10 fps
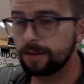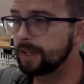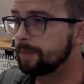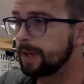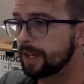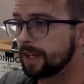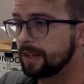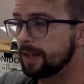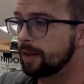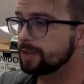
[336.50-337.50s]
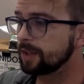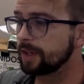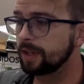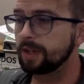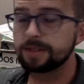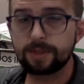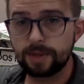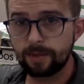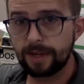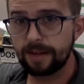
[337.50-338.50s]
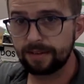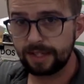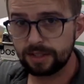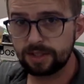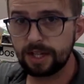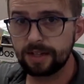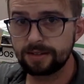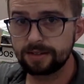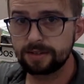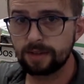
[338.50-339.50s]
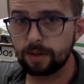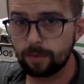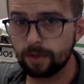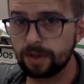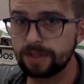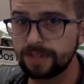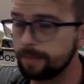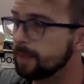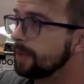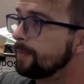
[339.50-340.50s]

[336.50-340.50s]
del paquete, so here we have each day's homework assignment.